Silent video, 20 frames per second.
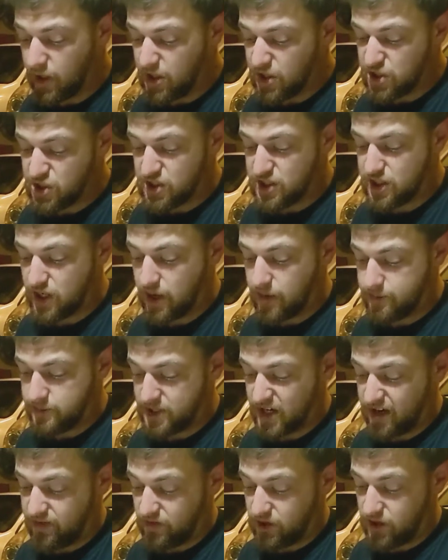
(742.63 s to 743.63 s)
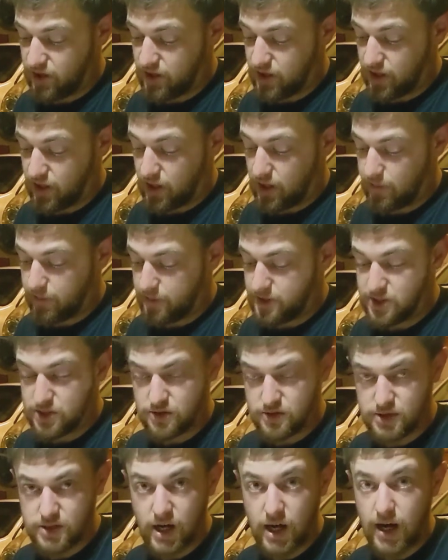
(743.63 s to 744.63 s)
just gums everything up, as you
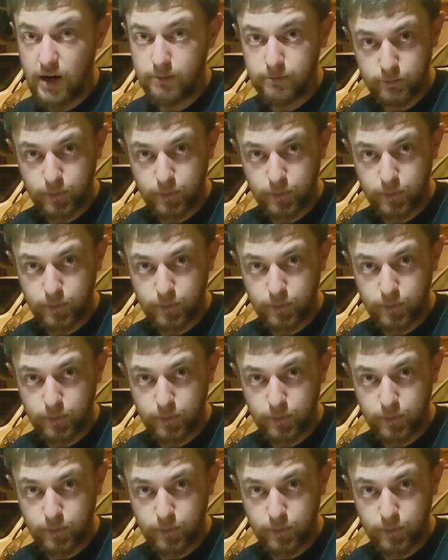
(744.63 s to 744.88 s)
saw,